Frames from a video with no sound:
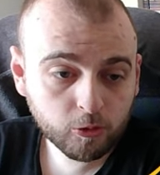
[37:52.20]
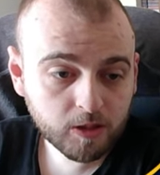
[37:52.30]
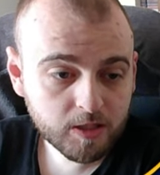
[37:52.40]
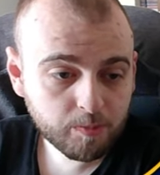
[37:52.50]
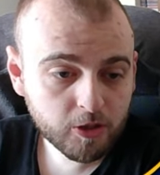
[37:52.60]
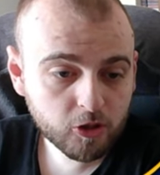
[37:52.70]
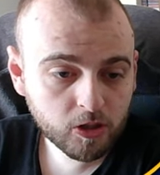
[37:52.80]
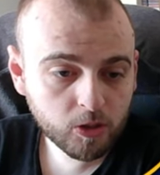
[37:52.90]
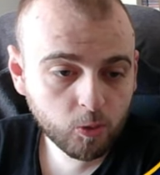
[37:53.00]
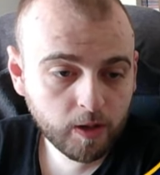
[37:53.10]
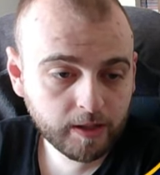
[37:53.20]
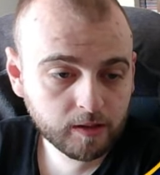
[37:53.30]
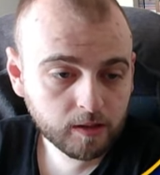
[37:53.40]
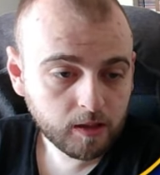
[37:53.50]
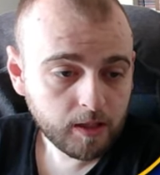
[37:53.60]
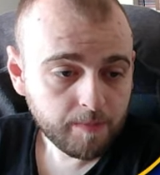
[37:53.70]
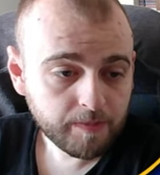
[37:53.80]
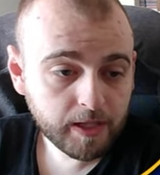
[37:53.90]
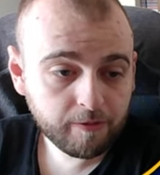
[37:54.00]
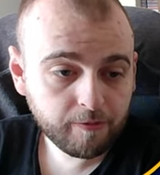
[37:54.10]
especially when
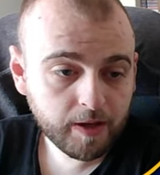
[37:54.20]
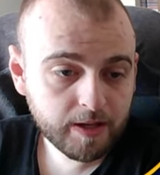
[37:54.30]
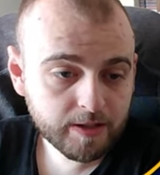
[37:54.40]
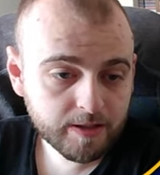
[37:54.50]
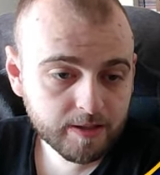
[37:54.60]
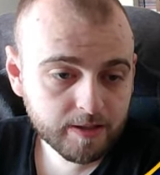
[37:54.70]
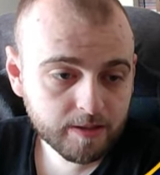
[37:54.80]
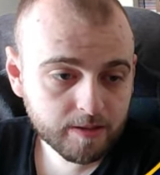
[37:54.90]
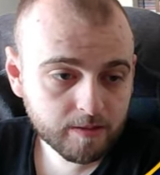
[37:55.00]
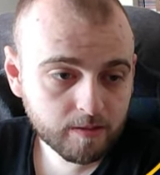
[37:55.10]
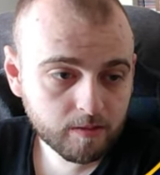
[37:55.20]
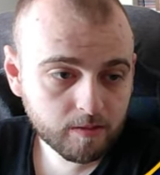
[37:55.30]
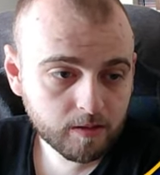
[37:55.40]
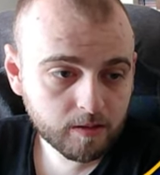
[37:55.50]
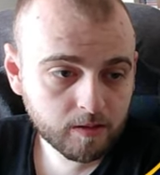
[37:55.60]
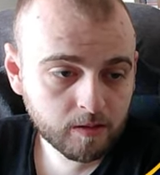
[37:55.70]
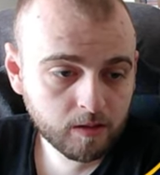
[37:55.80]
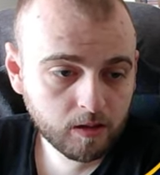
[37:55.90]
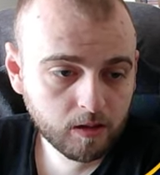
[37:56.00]
they face the